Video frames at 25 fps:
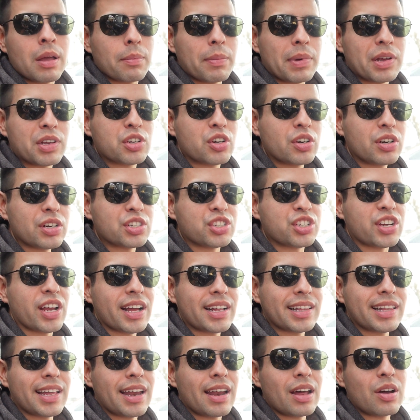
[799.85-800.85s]
Make sure to
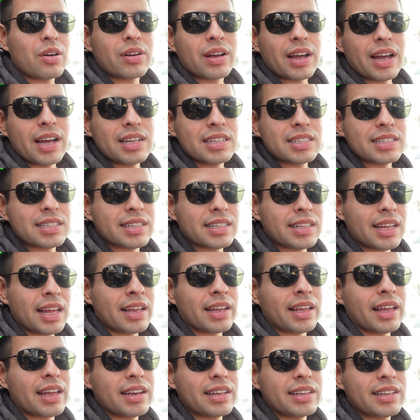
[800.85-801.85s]
check that out, guys,
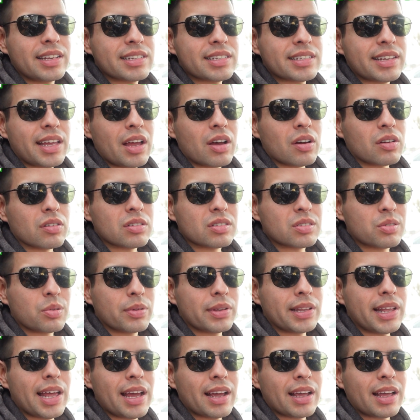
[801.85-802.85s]
and get a discount. So
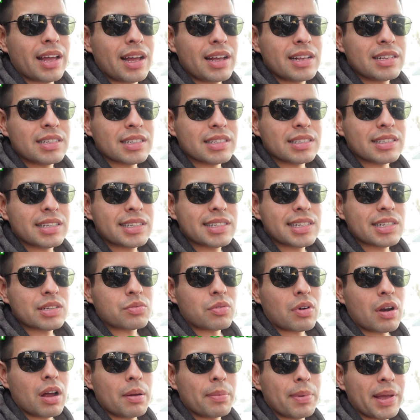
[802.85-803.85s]
with that, guys, this is
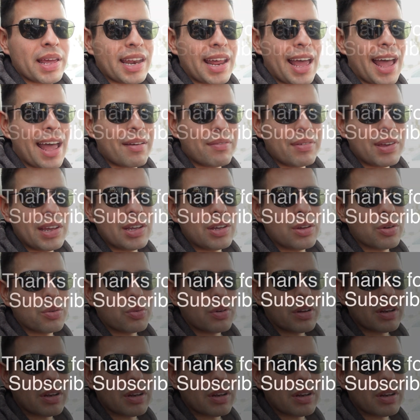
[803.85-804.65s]
Rob, and have a good